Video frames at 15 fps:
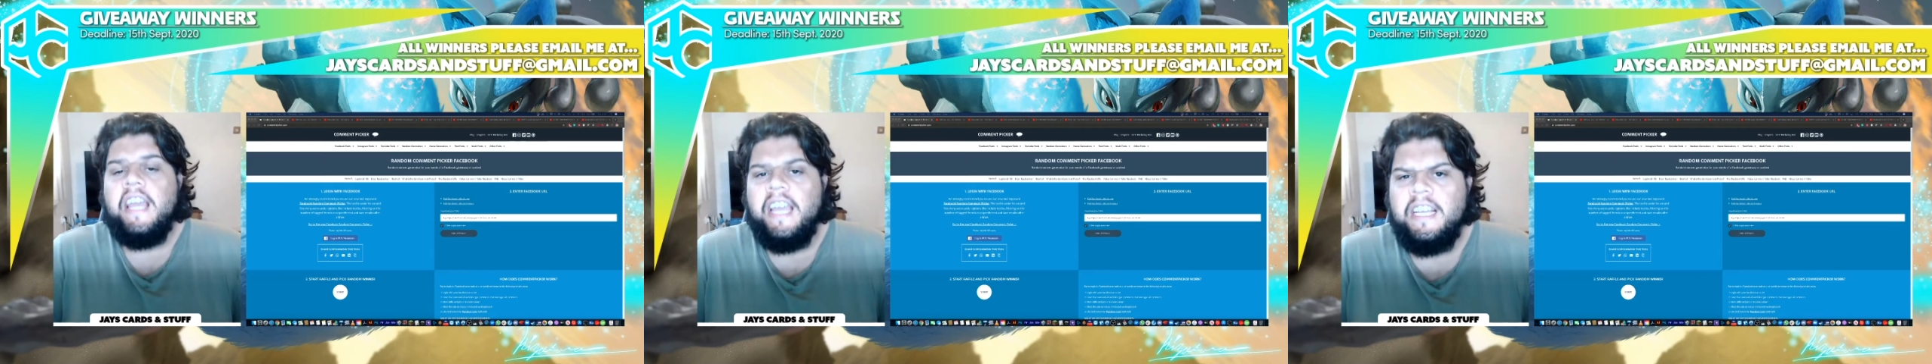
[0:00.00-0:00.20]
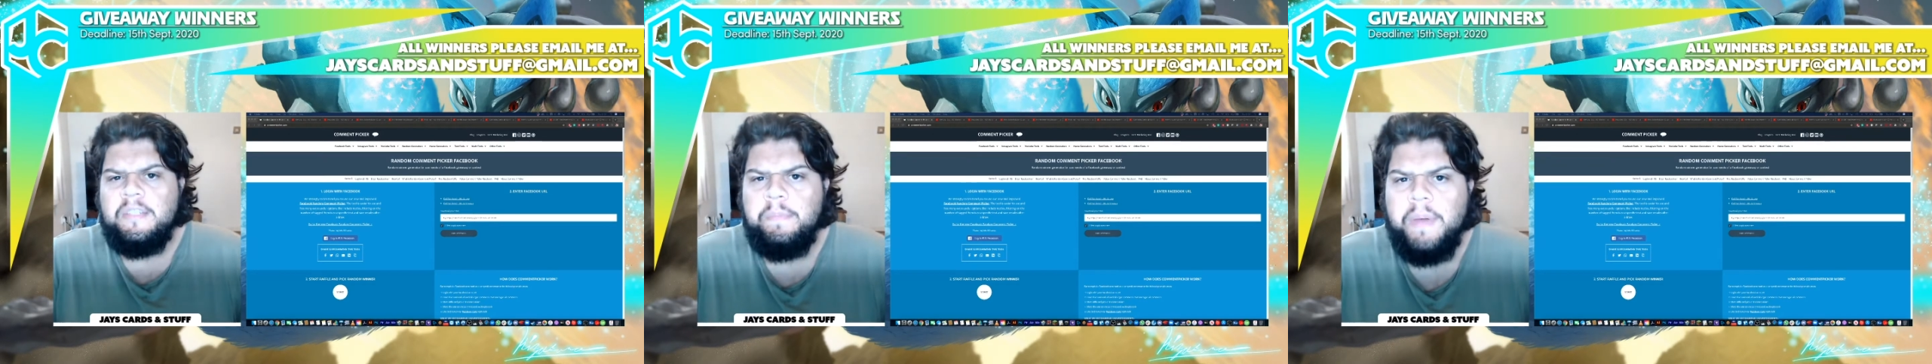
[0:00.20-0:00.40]

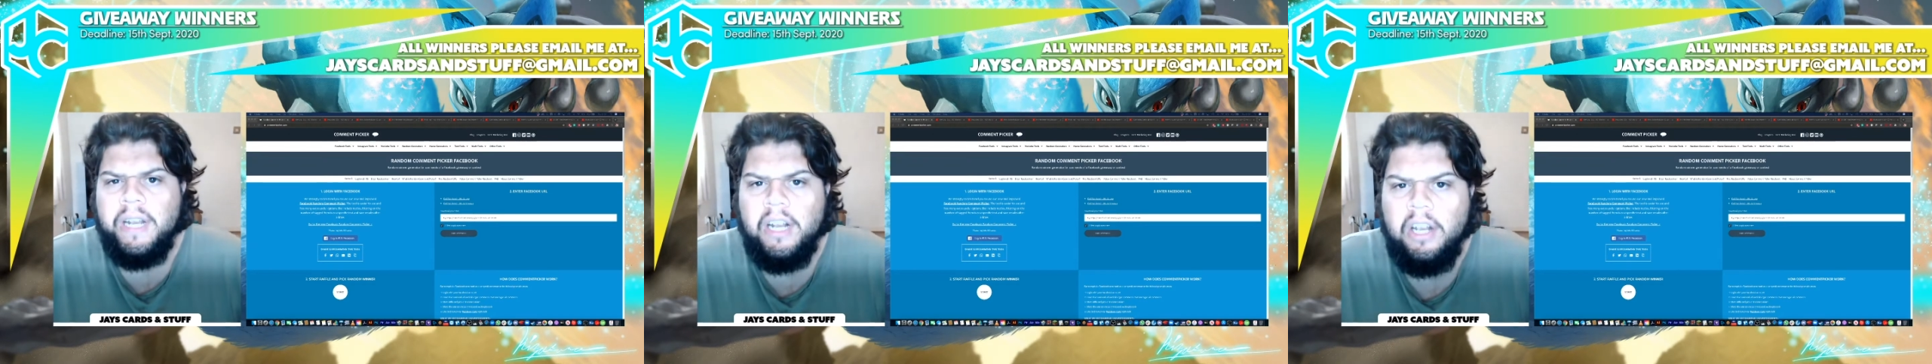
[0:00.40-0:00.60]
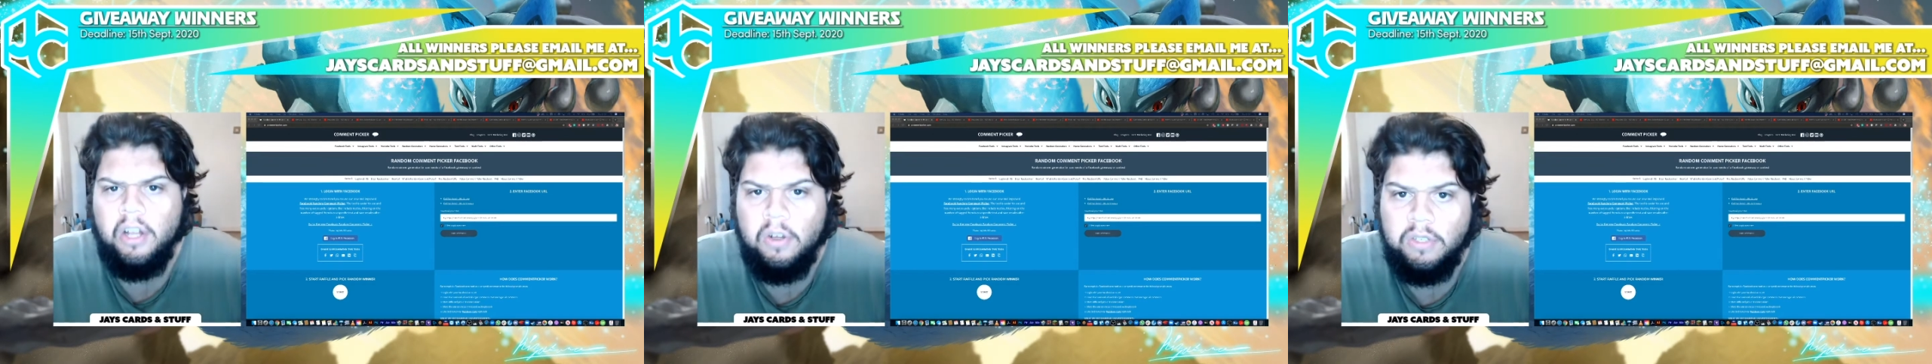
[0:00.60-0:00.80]
It's been
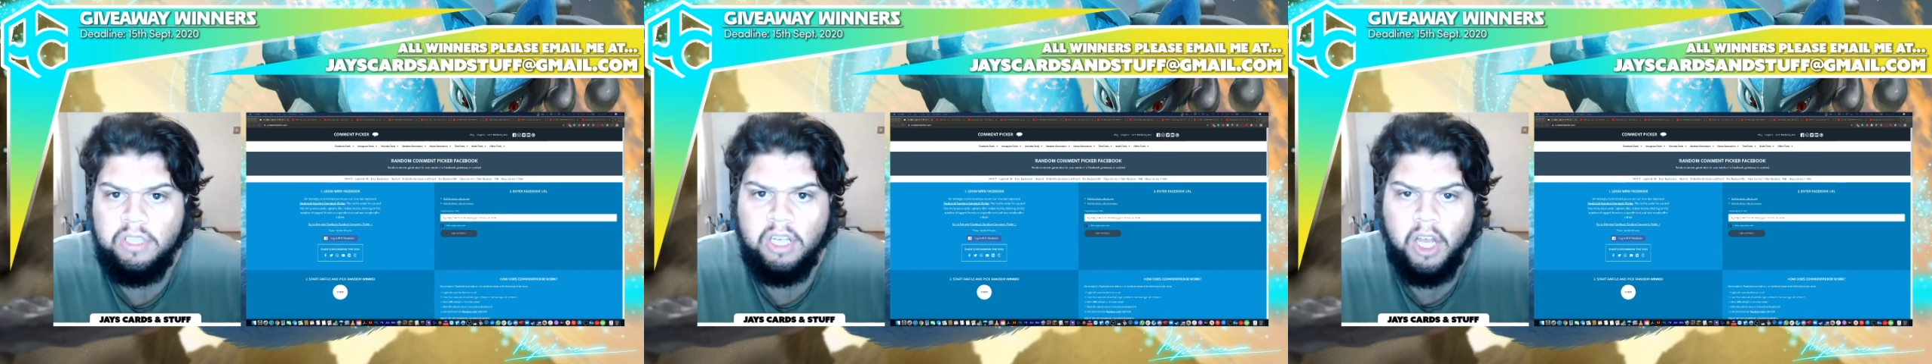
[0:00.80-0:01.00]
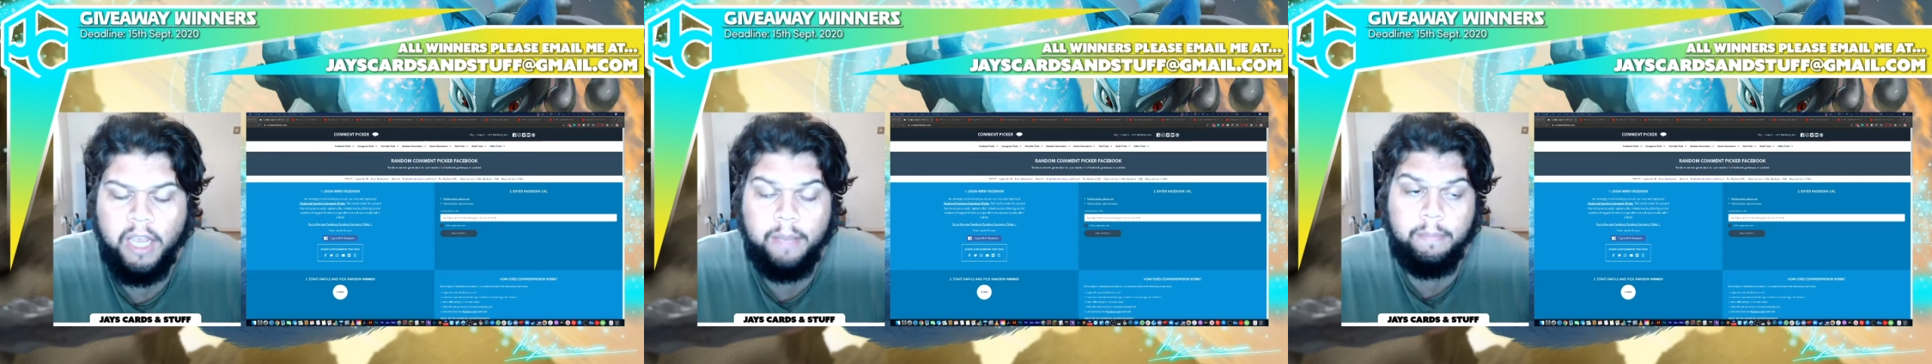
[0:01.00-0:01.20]
a long
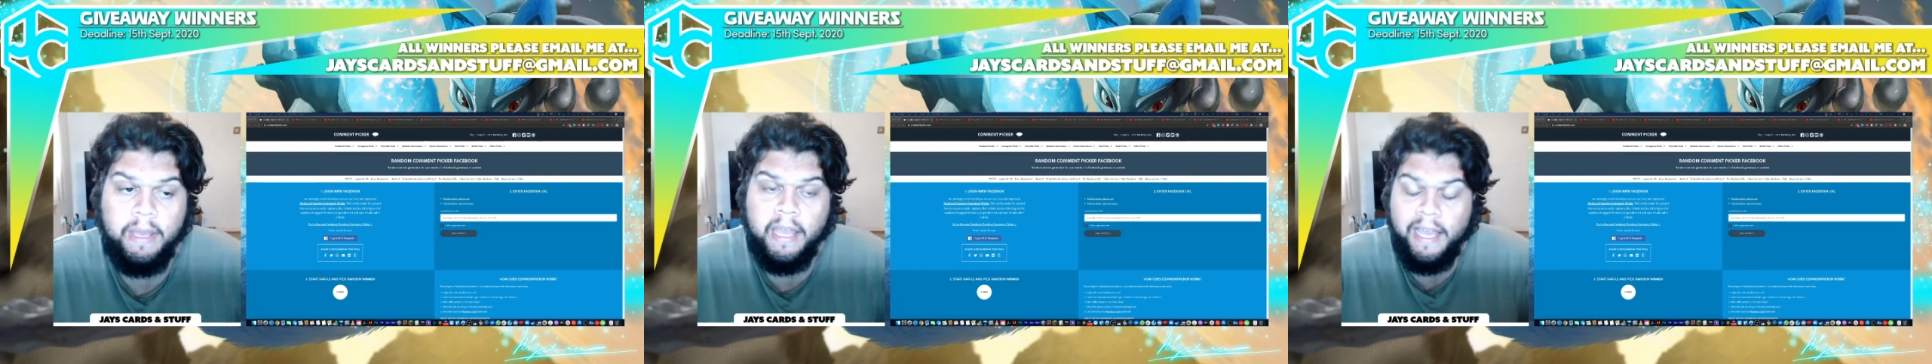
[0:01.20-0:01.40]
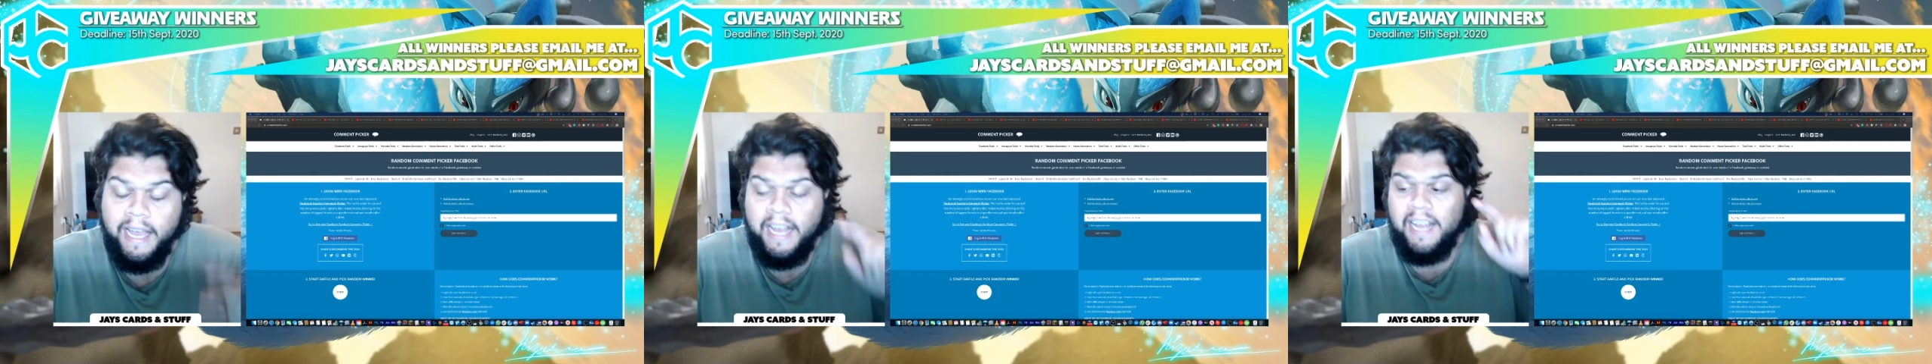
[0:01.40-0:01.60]
time
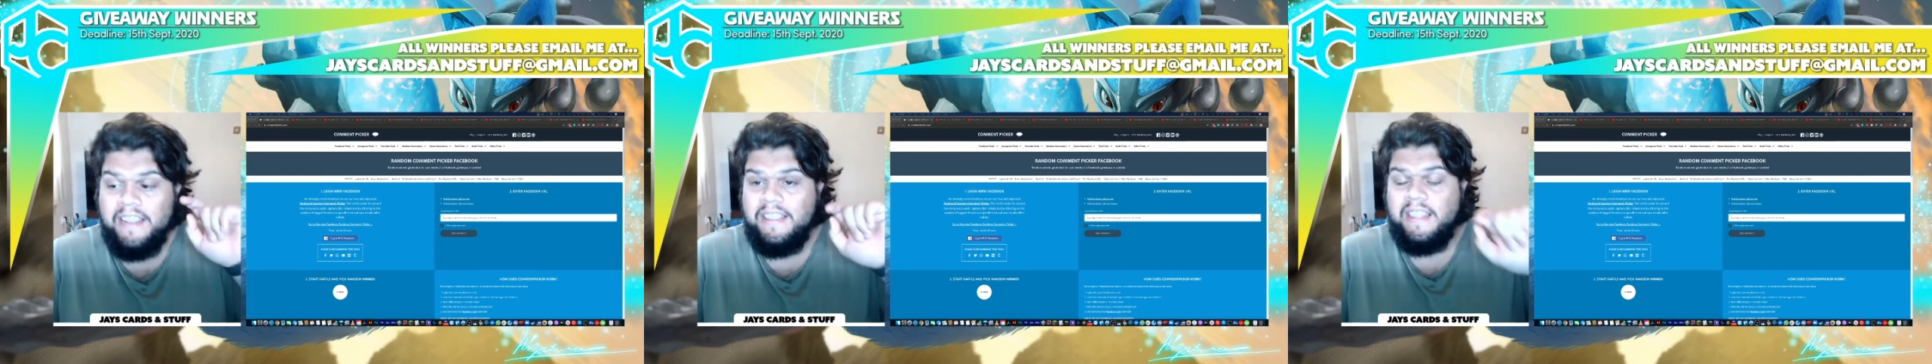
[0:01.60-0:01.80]
and